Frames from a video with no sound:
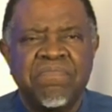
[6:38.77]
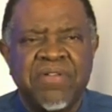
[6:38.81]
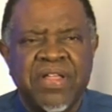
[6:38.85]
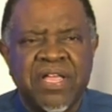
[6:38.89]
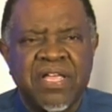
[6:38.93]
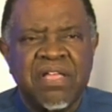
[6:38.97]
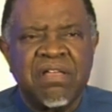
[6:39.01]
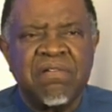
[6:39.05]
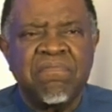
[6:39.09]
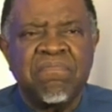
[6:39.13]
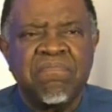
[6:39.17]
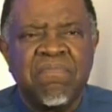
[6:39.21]

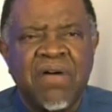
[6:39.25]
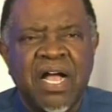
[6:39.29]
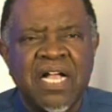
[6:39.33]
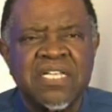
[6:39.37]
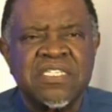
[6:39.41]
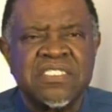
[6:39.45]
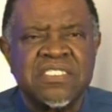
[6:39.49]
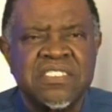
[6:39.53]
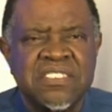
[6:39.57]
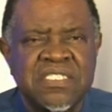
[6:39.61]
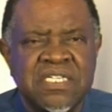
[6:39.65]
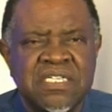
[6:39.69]
bringing
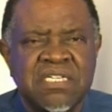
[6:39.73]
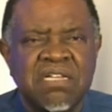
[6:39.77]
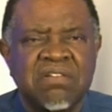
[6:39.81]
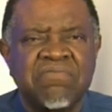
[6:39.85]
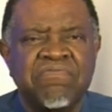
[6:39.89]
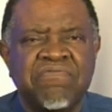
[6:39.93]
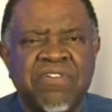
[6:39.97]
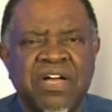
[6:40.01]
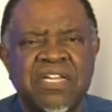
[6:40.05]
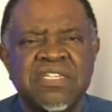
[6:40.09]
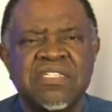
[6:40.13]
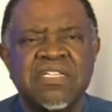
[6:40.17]

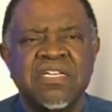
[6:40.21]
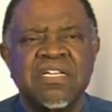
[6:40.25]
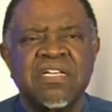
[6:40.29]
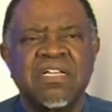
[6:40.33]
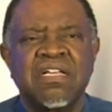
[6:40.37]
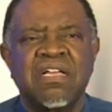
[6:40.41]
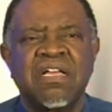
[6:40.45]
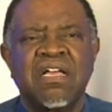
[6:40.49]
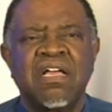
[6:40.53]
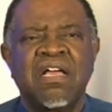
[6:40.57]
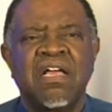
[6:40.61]
much-needed funding